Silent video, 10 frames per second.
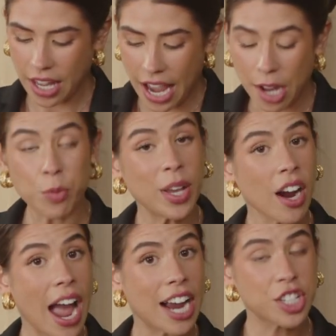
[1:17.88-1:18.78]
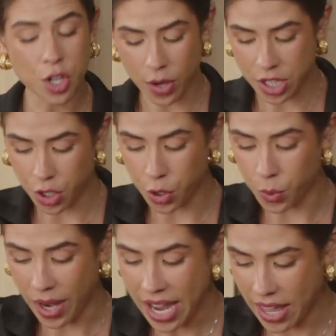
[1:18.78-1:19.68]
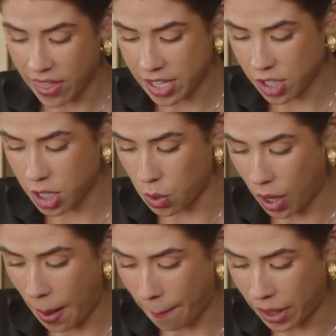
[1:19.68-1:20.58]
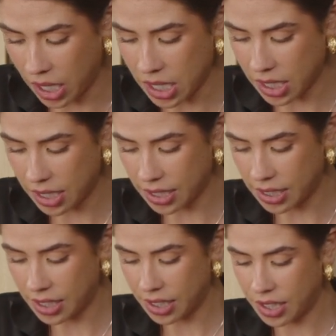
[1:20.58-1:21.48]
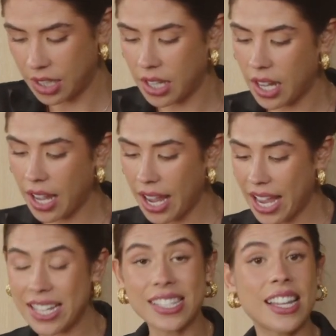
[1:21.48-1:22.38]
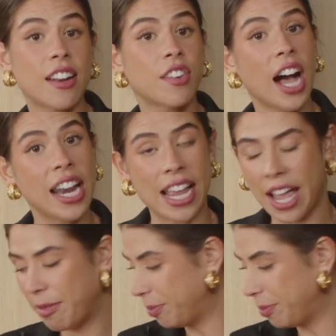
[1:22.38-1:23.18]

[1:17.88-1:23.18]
And we are actually going to grate this cucumber instead of cutting.